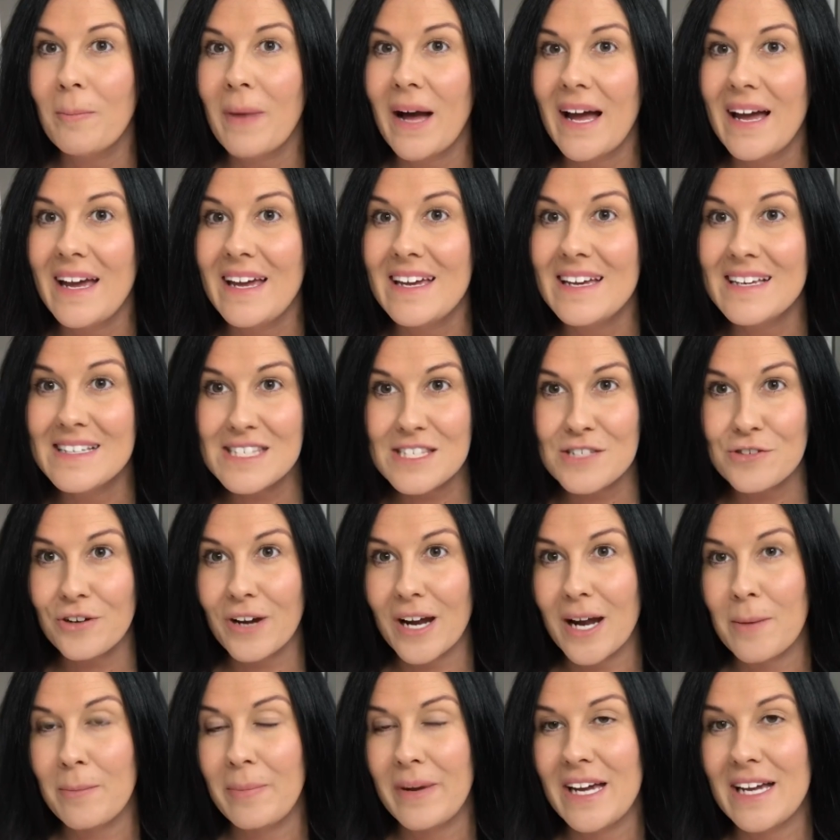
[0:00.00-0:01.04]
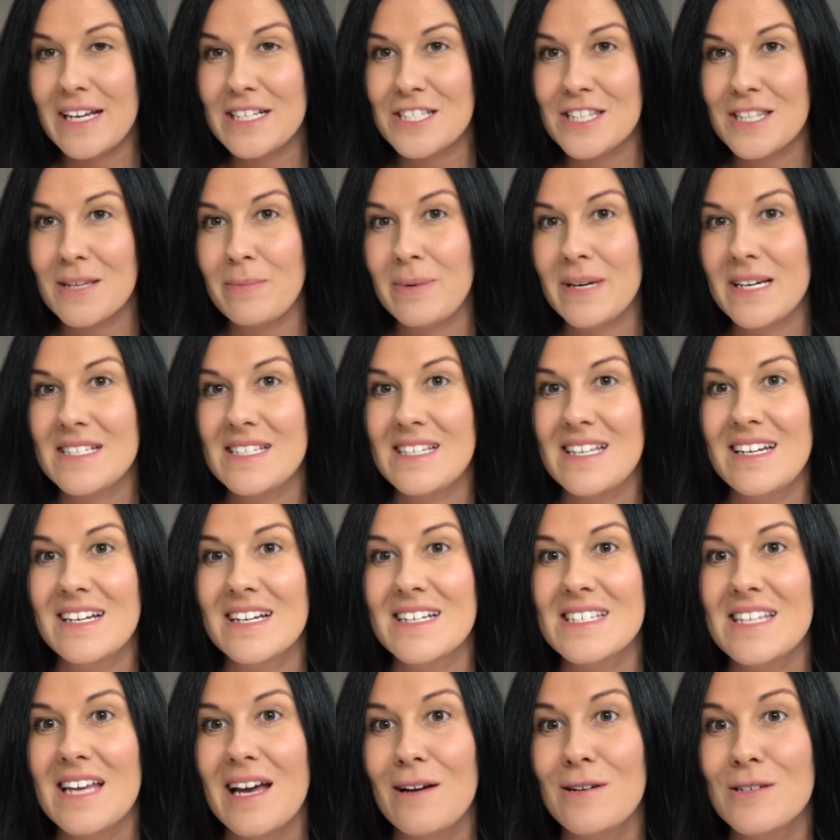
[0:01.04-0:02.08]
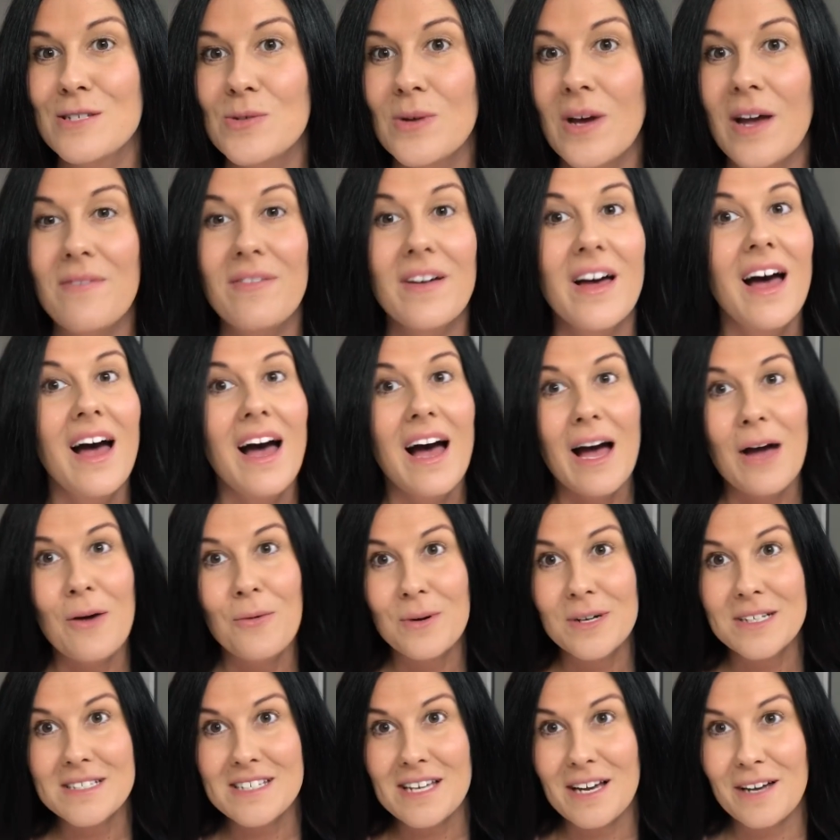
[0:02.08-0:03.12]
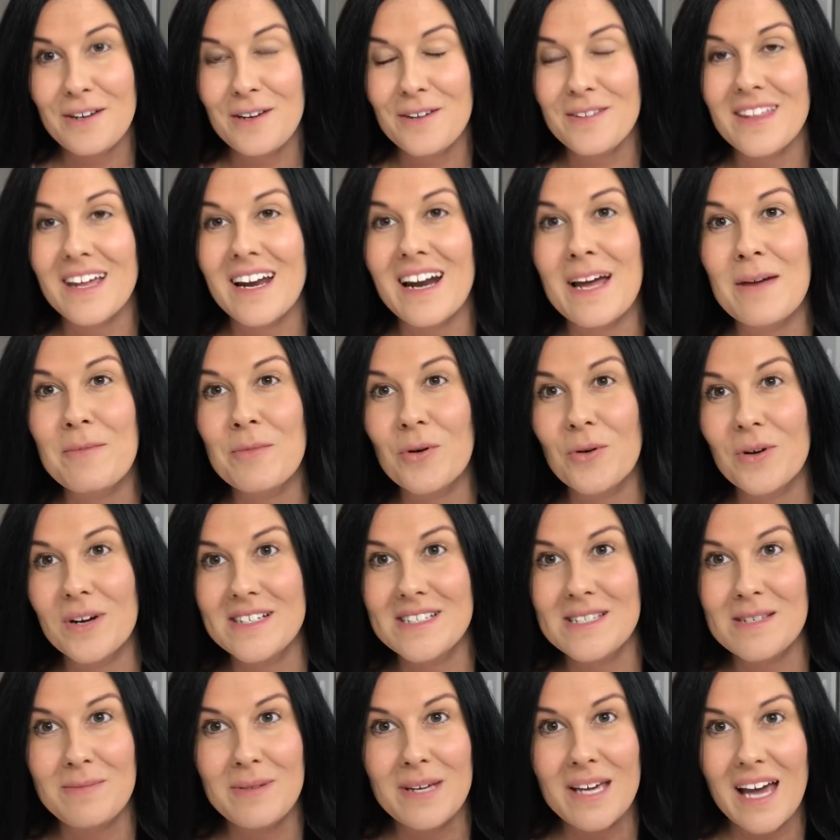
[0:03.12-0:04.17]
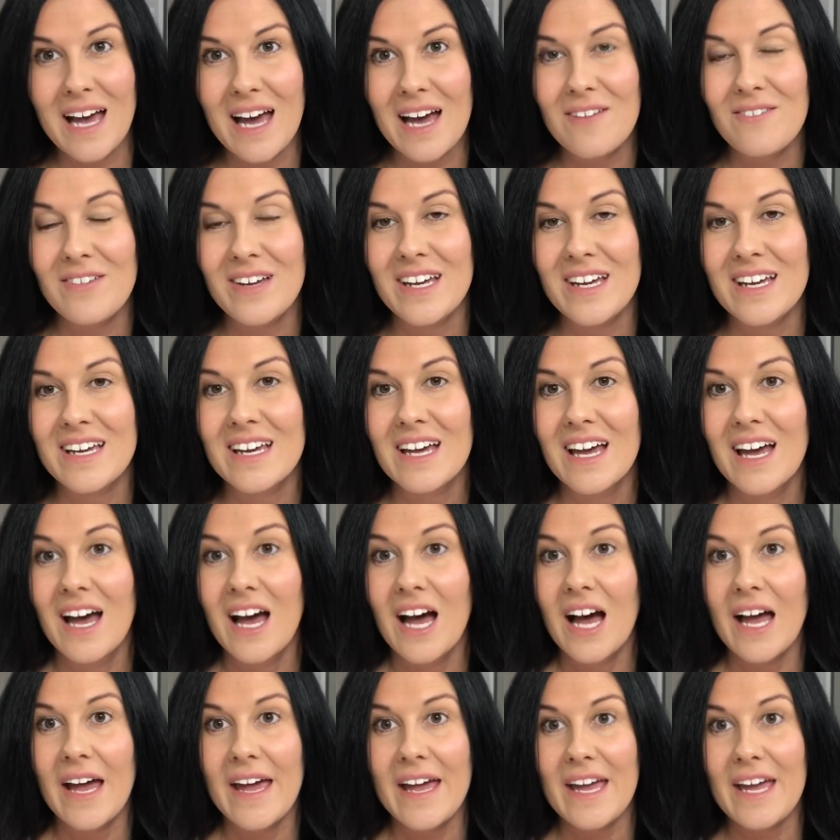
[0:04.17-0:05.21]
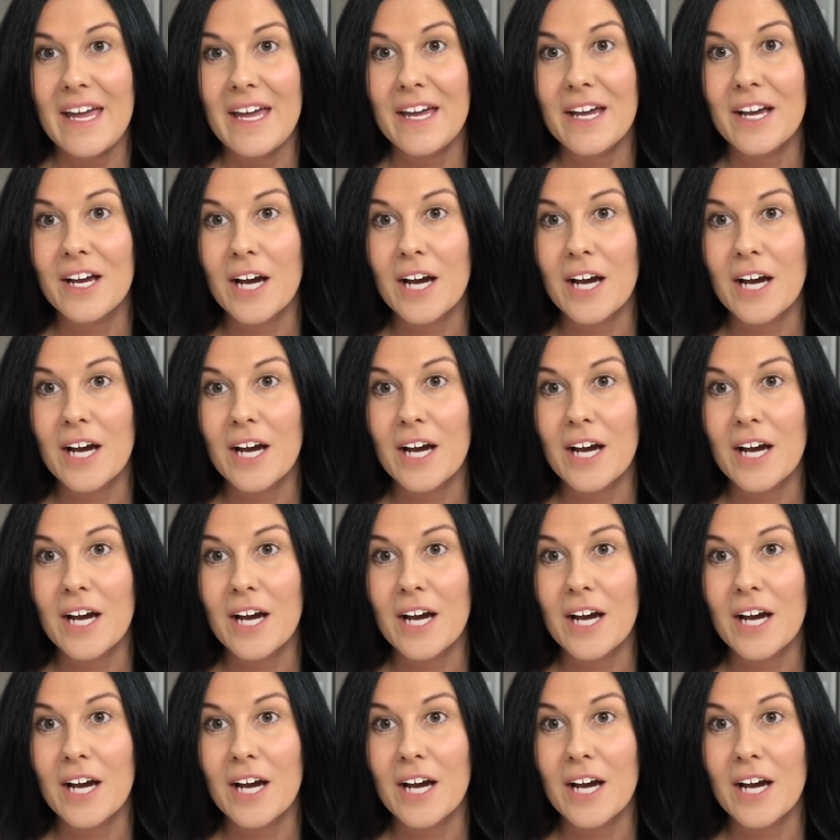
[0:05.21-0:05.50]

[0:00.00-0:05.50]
my Instagram page, The Pixie Dust Housewife. I will tell you that I'm going to be having a